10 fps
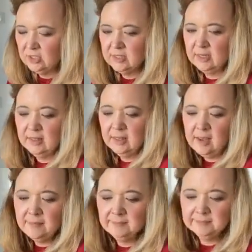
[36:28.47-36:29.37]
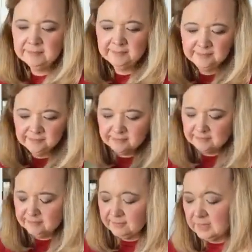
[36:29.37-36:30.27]
Just like that.
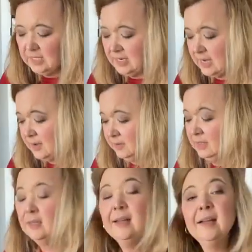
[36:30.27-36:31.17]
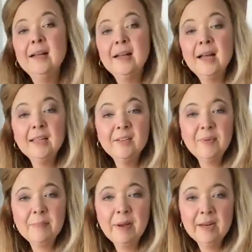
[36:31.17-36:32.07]
Now, I
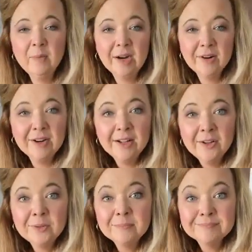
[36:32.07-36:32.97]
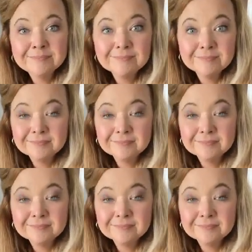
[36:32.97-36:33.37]
left my bind wire at home.